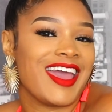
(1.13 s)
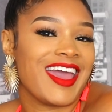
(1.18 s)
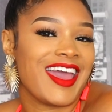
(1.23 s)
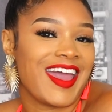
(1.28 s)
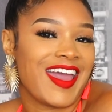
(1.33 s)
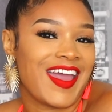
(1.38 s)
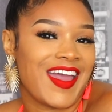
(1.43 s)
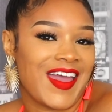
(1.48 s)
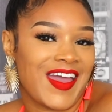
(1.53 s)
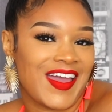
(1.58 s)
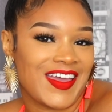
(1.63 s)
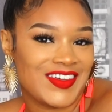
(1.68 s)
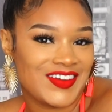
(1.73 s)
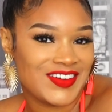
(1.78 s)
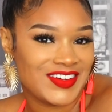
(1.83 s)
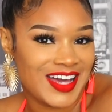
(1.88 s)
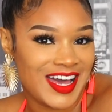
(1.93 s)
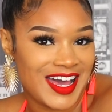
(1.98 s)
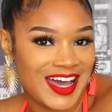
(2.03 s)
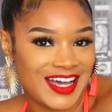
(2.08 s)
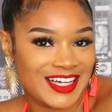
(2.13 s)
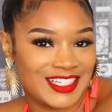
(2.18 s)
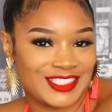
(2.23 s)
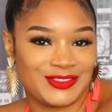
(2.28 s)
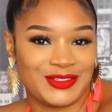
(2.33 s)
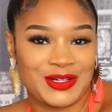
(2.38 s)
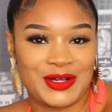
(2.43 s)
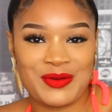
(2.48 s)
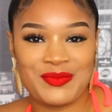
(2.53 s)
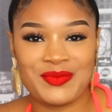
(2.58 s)
Hey you guys,
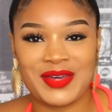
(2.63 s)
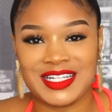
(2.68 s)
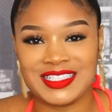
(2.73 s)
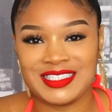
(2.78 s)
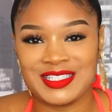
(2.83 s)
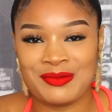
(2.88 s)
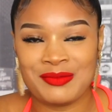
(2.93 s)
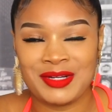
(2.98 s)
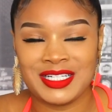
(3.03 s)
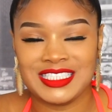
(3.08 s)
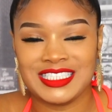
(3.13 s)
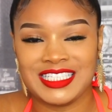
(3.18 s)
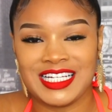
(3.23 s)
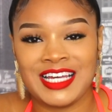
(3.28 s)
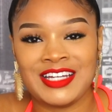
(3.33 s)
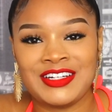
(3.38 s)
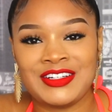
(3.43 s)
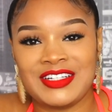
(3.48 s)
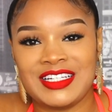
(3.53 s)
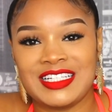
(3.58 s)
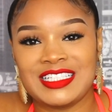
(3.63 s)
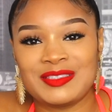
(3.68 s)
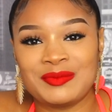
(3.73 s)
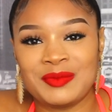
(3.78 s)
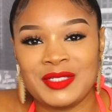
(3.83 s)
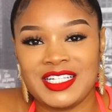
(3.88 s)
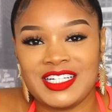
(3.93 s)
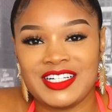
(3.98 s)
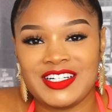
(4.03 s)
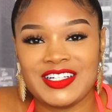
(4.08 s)
welcome back to my channel. It's
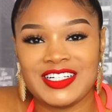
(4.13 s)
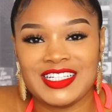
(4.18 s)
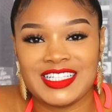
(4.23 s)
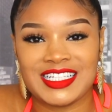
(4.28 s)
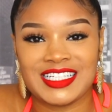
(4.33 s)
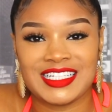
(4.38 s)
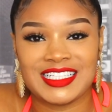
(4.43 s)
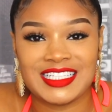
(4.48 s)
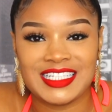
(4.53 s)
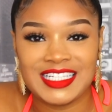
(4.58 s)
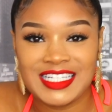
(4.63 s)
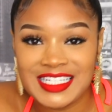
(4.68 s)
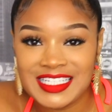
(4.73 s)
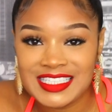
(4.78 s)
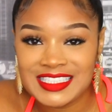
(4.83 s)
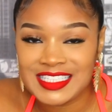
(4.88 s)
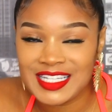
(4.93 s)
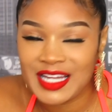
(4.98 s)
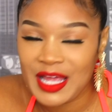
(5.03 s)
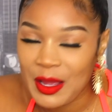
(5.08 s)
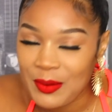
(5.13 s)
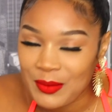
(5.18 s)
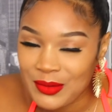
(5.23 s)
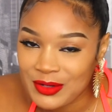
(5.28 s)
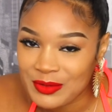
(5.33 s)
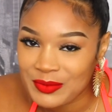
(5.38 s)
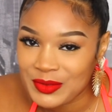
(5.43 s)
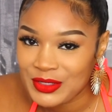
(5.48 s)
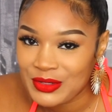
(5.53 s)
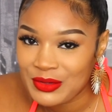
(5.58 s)
me, your girl LiaLeigh. Today I'm
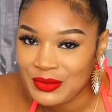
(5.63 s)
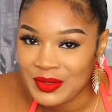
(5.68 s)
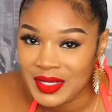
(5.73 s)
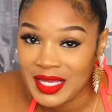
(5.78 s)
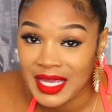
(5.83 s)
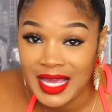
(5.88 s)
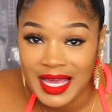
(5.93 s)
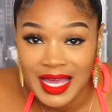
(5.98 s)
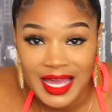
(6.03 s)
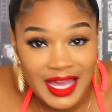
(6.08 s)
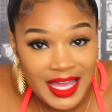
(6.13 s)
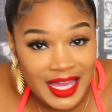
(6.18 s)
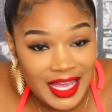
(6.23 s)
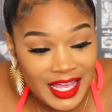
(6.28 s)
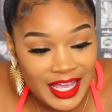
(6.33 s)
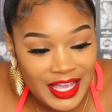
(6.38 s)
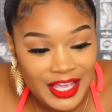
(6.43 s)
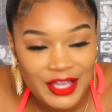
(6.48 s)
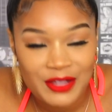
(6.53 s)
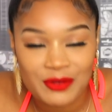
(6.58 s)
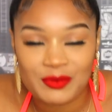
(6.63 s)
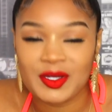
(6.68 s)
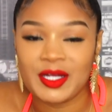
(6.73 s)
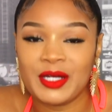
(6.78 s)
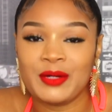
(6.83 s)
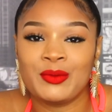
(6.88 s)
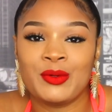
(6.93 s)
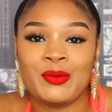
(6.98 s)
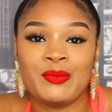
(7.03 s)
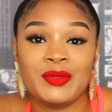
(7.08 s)
going to be doing a get
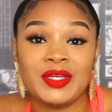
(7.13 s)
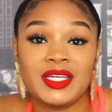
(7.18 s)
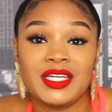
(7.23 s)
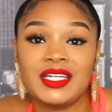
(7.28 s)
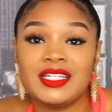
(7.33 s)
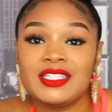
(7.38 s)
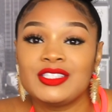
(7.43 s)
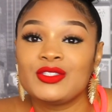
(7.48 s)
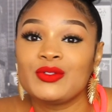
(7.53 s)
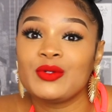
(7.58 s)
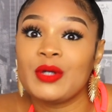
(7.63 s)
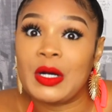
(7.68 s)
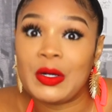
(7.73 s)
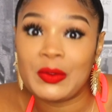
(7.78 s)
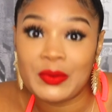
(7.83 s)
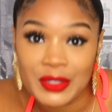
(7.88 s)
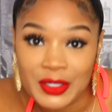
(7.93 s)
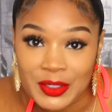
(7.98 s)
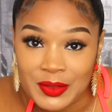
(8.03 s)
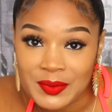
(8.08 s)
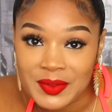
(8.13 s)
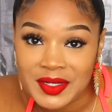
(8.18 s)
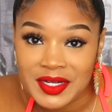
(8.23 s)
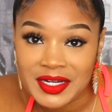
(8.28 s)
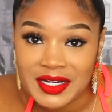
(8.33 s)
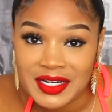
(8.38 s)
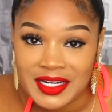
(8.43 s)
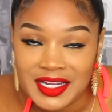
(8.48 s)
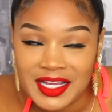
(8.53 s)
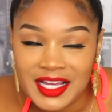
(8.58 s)
ready with me to go
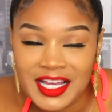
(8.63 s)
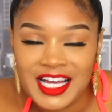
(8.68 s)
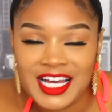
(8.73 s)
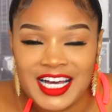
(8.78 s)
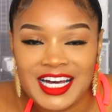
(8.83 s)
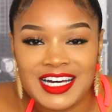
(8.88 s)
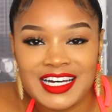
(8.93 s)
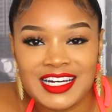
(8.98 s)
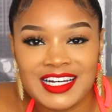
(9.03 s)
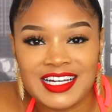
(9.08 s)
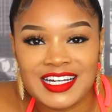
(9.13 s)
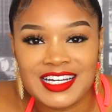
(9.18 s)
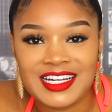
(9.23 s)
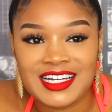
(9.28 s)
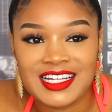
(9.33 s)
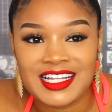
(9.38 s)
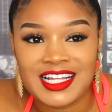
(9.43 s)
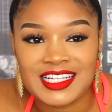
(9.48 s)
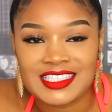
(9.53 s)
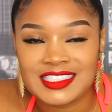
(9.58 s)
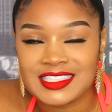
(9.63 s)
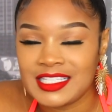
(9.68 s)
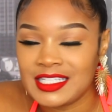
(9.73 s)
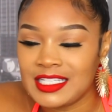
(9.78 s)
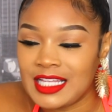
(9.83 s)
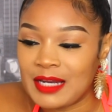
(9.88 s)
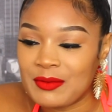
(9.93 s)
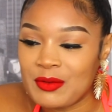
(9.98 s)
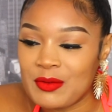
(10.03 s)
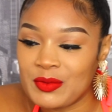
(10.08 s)
nowhere. I see a
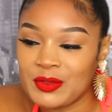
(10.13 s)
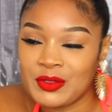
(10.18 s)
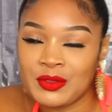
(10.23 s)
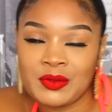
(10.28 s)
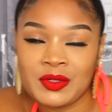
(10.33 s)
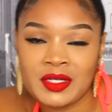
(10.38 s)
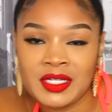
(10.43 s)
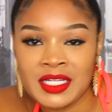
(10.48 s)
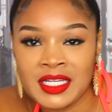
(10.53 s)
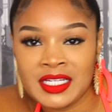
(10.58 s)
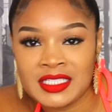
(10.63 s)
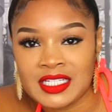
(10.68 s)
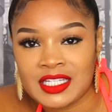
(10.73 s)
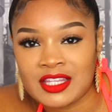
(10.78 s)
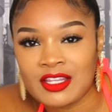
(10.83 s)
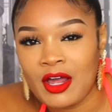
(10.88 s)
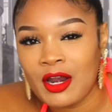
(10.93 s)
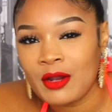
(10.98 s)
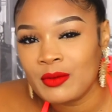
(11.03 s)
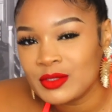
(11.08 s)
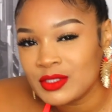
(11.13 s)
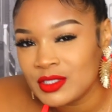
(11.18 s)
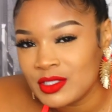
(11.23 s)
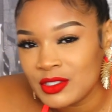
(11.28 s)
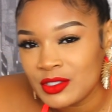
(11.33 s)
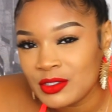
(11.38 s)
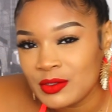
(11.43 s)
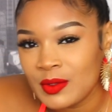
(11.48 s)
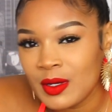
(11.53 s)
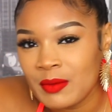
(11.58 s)
lot of people doing these. I thought I was
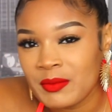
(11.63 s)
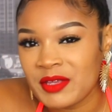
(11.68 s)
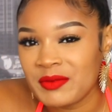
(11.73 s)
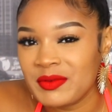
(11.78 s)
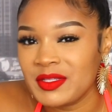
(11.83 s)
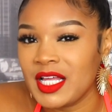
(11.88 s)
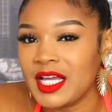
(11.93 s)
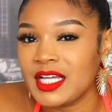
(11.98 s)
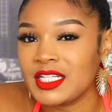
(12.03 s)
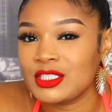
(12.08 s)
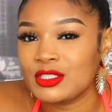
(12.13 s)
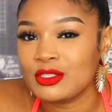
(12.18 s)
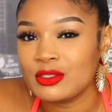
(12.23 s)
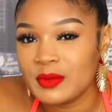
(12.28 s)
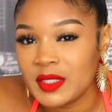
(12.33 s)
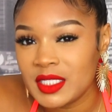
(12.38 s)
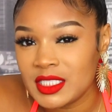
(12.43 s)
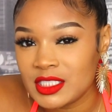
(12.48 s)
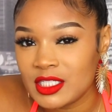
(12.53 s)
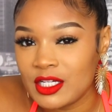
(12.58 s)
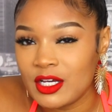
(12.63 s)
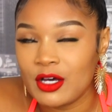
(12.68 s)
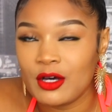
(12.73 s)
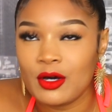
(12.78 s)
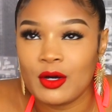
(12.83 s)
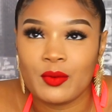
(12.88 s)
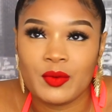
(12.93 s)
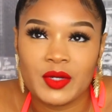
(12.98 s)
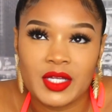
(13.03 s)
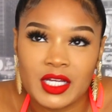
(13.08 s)
going to do one maybe like 2 weeks
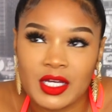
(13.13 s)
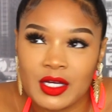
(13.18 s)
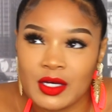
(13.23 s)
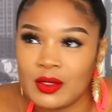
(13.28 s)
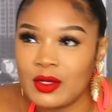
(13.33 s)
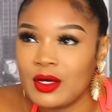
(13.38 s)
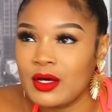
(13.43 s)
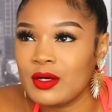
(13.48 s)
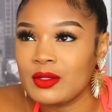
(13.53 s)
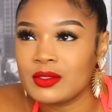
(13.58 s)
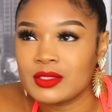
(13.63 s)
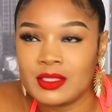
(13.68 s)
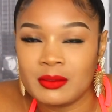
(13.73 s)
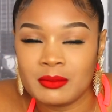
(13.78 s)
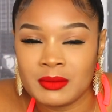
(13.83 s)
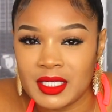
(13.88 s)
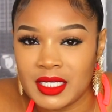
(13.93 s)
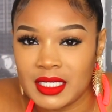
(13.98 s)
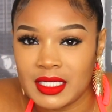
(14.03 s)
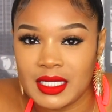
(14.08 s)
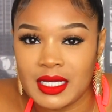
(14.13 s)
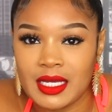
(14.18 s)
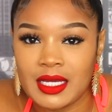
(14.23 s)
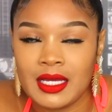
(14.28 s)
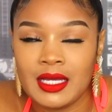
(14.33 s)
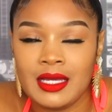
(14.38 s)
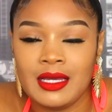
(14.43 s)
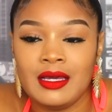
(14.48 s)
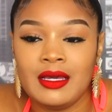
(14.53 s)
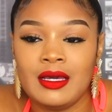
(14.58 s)
ago, a week ago, something like
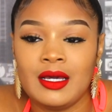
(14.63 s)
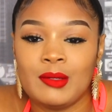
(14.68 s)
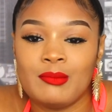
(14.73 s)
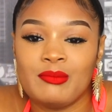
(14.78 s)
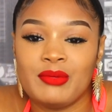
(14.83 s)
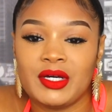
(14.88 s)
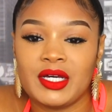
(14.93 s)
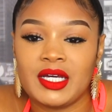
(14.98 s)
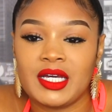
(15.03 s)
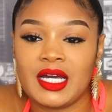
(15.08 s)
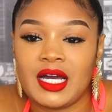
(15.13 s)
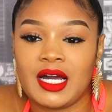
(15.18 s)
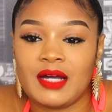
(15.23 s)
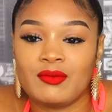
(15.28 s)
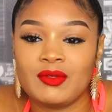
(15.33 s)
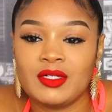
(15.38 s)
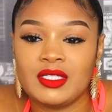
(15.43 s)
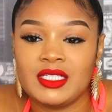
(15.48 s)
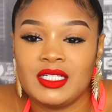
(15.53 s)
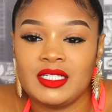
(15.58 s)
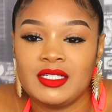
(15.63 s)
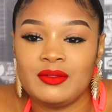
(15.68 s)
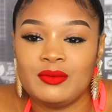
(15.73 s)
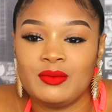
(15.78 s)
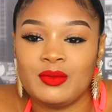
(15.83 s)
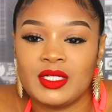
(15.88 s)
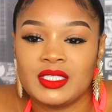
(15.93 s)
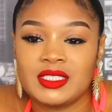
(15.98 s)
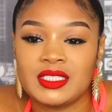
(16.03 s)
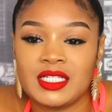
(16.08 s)
that. But I really
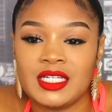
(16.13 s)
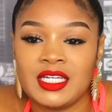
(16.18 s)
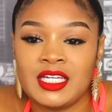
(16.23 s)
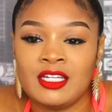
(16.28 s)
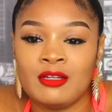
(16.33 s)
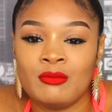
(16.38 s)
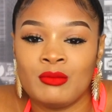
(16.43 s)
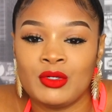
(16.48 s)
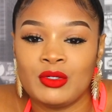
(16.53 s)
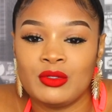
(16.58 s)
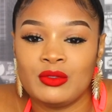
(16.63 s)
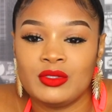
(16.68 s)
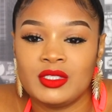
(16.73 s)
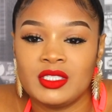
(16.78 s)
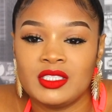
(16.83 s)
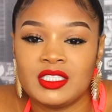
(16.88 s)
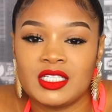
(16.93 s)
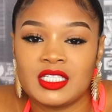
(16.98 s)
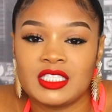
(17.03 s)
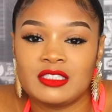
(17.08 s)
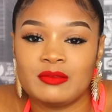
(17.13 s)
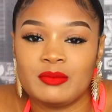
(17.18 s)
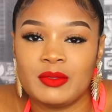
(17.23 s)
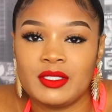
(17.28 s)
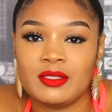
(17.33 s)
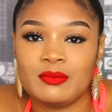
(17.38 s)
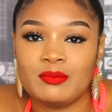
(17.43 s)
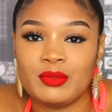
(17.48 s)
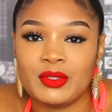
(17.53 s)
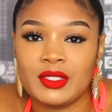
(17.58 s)
wasn't in the mood to just
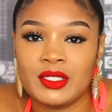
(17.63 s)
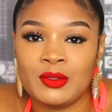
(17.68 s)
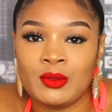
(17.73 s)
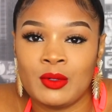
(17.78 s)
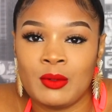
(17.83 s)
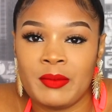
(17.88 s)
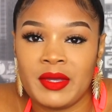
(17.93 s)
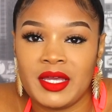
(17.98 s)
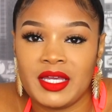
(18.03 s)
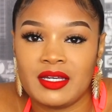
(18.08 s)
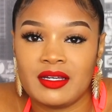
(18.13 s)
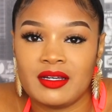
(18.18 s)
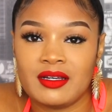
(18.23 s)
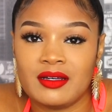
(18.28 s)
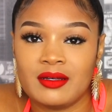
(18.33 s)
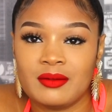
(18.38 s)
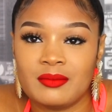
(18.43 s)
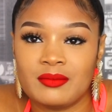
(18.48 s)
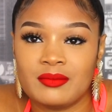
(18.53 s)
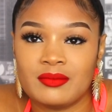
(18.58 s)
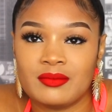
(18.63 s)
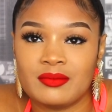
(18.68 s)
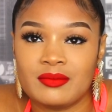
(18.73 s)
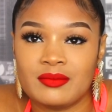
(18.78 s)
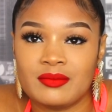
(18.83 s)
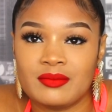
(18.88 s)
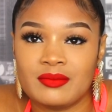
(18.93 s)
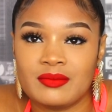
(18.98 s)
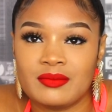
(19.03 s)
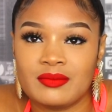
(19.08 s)
be putting on makeup,
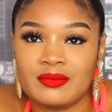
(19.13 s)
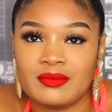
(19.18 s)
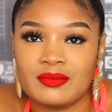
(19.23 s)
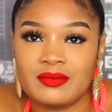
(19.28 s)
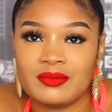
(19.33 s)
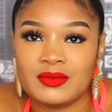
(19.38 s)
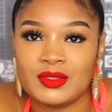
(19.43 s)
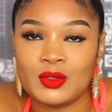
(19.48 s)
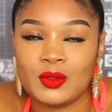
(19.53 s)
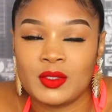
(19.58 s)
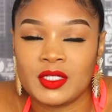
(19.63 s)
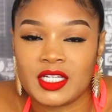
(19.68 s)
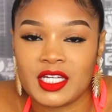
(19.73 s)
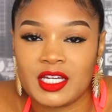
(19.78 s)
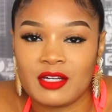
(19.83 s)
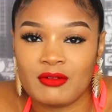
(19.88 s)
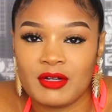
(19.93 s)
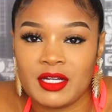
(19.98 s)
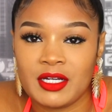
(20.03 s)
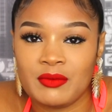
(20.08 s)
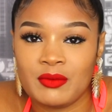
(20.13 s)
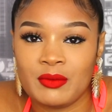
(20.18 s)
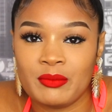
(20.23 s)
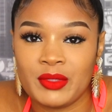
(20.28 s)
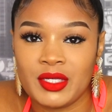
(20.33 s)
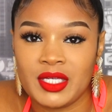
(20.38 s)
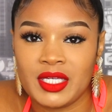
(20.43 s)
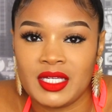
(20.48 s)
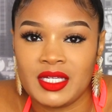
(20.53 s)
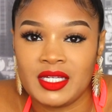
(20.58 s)
doing a get ready with
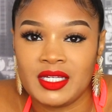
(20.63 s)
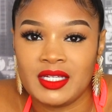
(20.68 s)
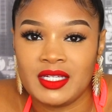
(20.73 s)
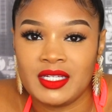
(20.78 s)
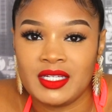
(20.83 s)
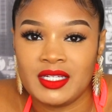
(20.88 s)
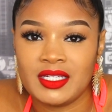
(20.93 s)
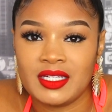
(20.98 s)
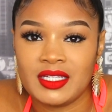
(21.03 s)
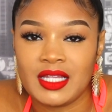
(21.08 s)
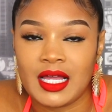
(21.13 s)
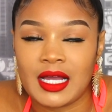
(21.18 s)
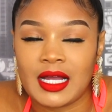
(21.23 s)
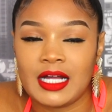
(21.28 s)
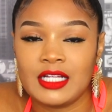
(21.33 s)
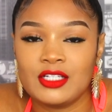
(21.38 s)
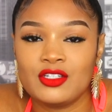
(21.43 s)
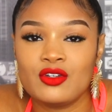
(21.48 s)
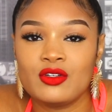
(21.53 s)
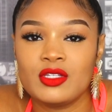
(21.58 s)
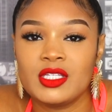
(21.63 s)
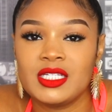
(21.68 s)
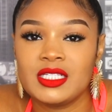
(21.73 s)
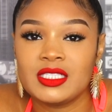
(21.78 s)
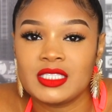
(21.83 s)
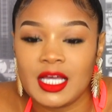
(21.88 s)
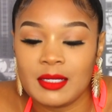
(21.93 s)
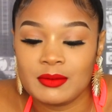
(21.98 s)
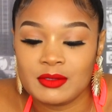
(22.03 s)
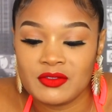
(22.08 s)
me. Like I do these
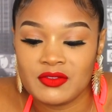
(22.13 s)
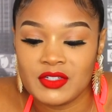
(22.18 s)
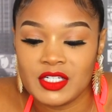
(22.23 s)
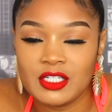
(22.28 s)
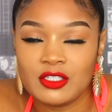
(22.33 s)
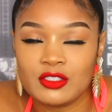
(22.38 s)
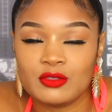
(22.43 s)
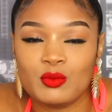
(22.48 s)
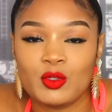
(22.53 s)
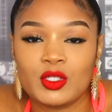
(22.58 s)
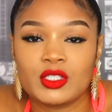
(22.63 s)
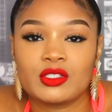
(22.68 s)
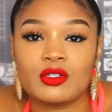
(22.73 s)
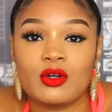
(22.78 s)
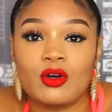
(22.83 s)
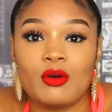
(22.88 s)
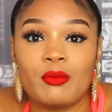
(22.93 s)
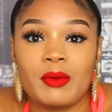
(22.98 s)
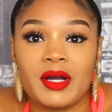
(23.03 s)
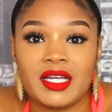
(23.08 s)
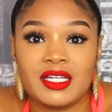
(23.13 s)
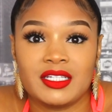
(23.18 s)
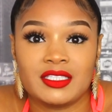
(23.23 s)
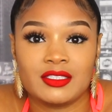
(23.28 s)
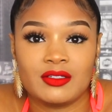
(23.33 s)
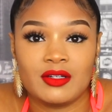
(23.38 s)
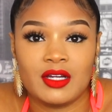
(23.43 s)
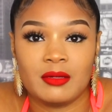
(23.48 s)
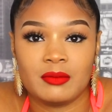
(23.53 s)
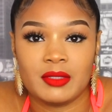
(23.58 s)
types of videos more so on my
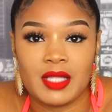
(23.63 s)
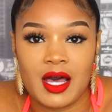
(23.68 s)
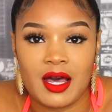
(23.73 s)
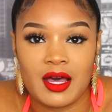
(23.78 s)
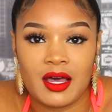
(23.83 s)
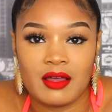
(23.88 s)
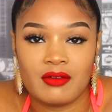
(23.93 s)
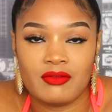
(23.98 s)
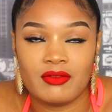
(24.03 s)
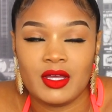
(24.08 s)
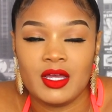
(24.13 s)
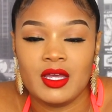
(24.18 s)
Instagram live.